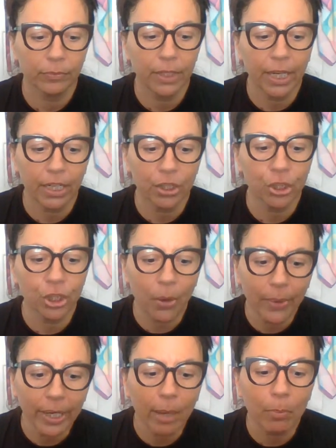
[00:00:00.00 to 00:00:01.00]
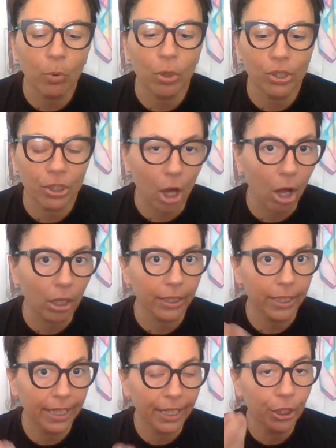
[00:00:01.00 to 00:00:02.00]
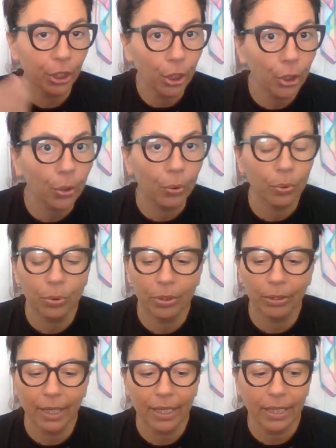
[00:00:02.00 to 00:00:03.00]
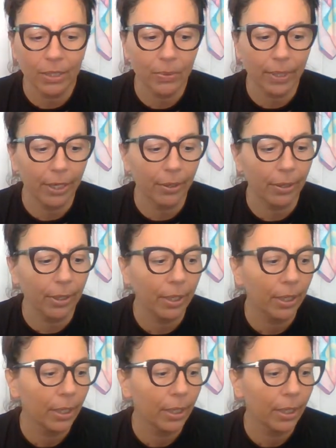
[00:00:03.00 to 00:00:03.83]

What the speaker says: Yeah, showing up more solid in you. Okay, that's what I heard.